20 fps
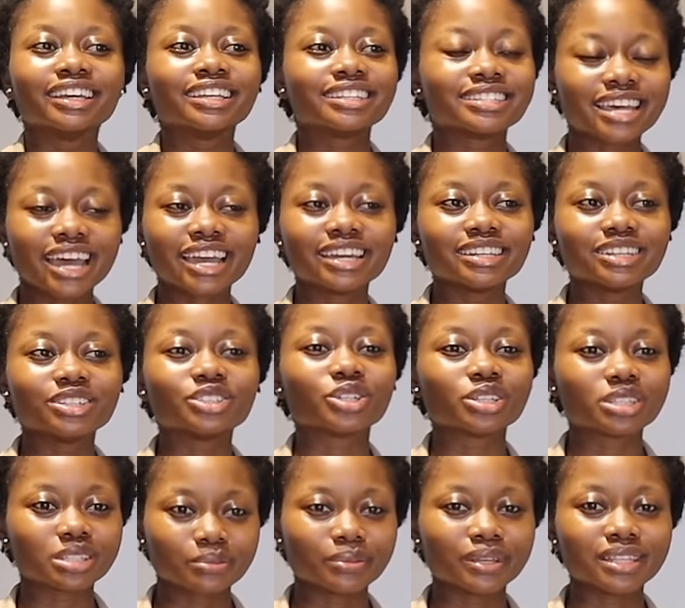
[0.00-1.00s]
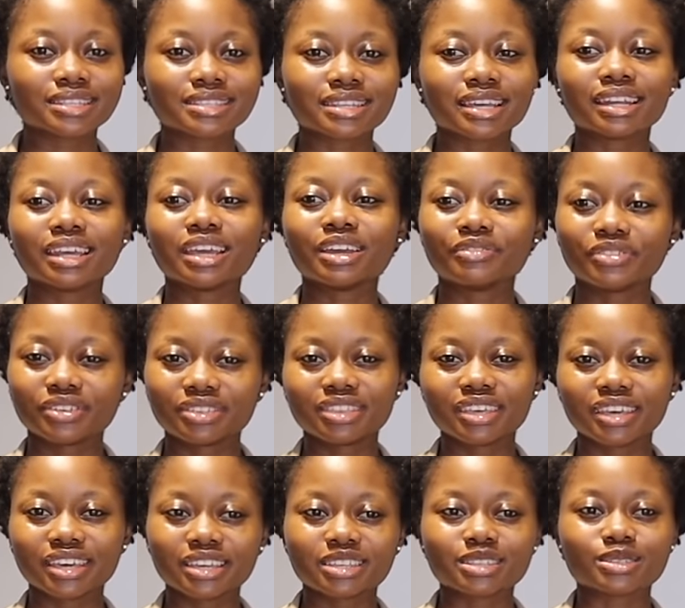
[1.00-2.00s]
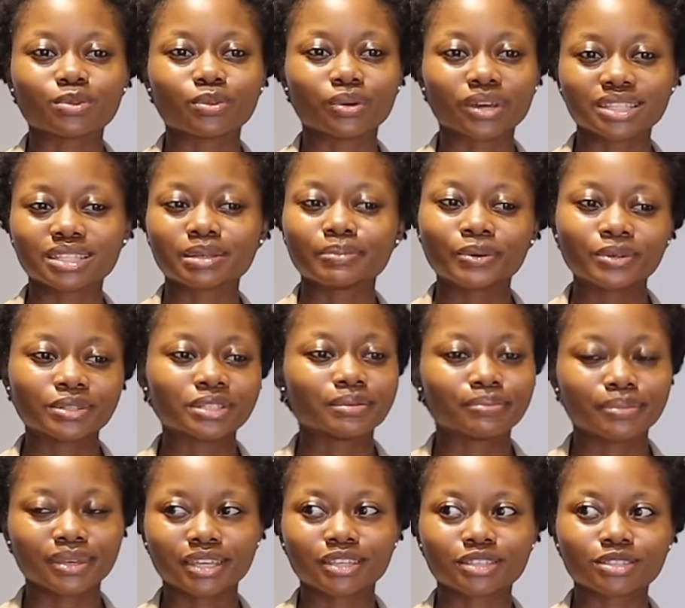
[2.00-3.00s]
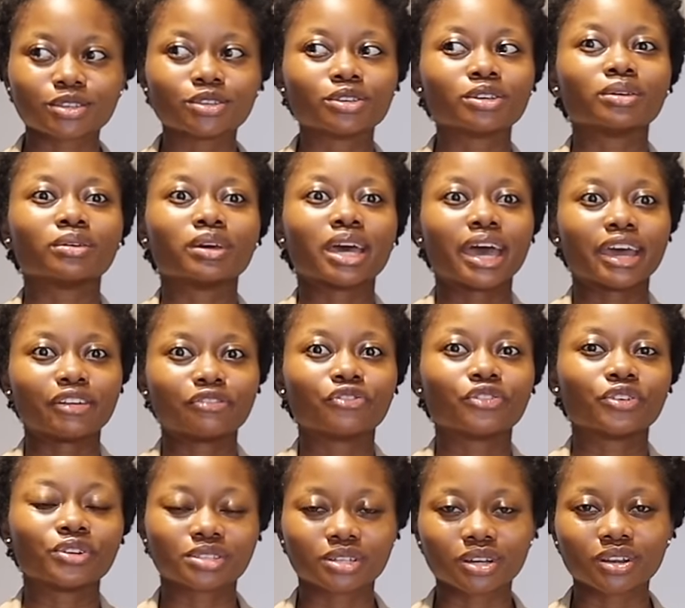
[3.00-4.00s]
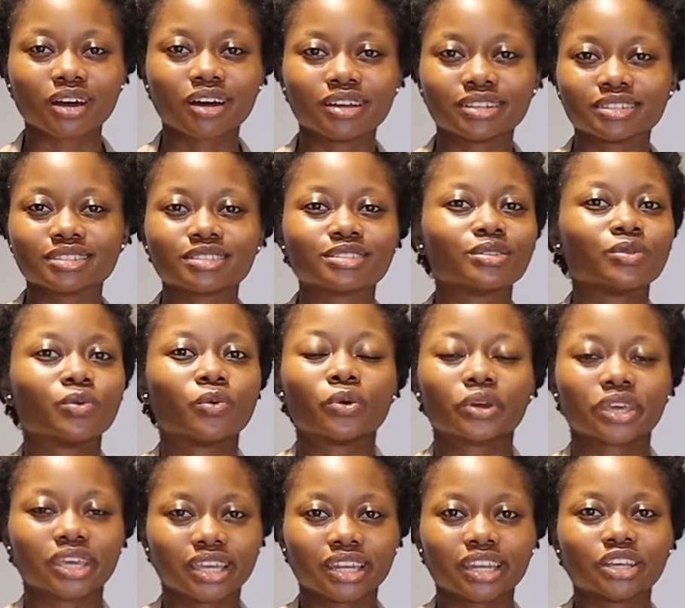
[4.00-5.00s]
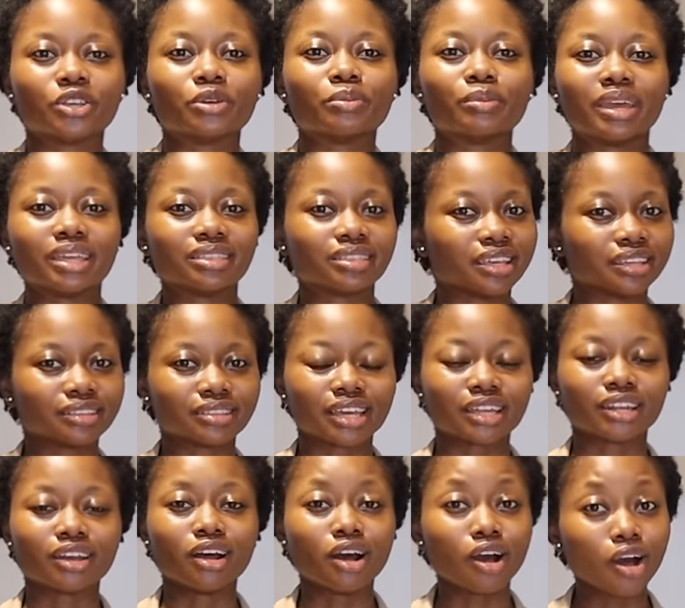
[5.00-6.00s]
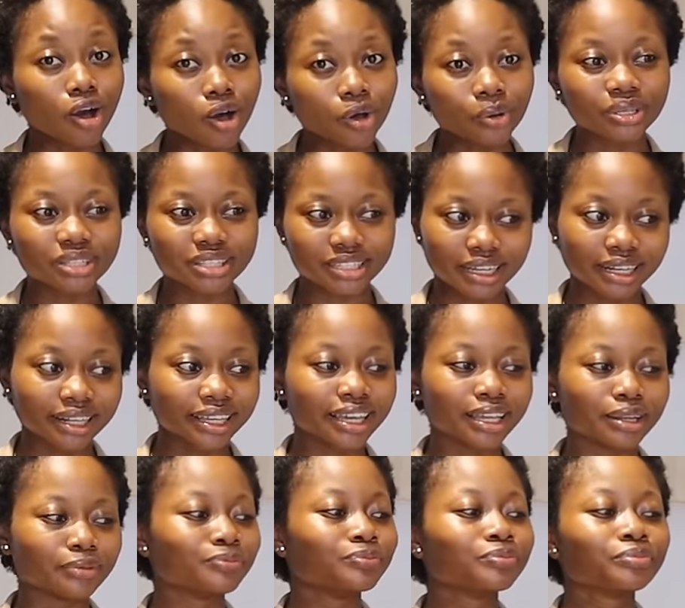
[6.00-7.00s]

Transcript: Tidy just means that everything is where it's supposed to be. So you, at first glance, you walk in and you may think that, oh, it's clean.